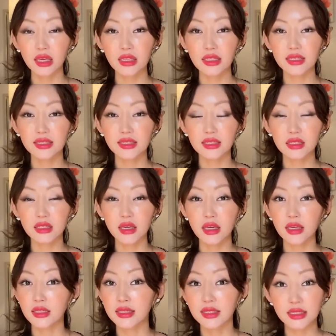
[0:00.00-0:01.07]
It's
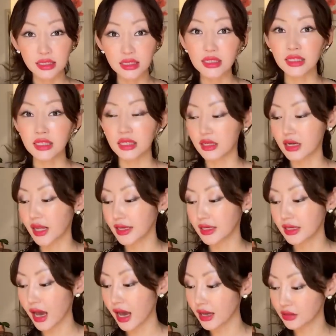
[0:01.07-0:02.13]
guilty.
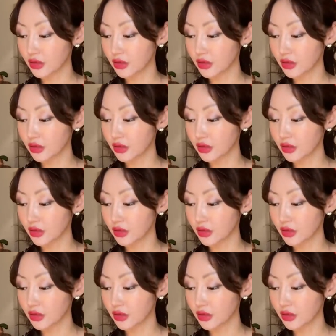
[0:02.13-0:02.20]
Like